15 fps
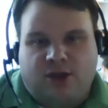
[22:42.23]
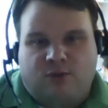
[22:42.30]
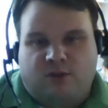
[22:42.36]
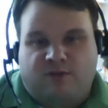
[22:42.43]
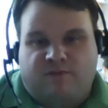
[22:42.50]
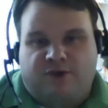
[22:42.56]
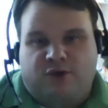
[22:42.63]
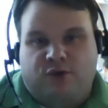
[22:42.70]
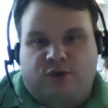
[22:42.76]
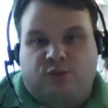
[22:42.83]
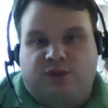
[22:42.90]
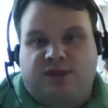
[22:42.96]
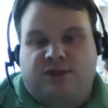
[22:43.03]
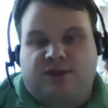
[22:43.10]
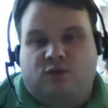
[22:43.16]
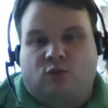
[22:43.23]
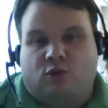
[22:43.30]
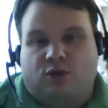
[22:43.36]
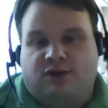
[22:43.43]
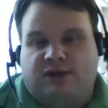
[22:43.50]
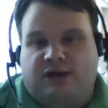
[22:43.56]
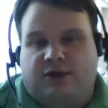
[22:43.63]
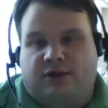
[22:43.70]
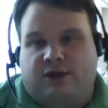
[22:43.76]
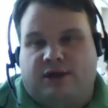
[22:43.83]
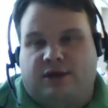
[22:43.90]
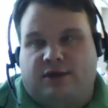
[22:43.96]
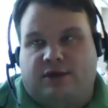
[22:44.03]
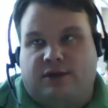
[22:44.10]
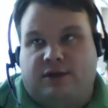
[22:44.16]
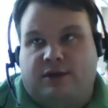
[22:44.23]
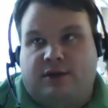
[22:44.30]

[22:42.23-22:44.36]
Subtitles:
when viewed within the work area?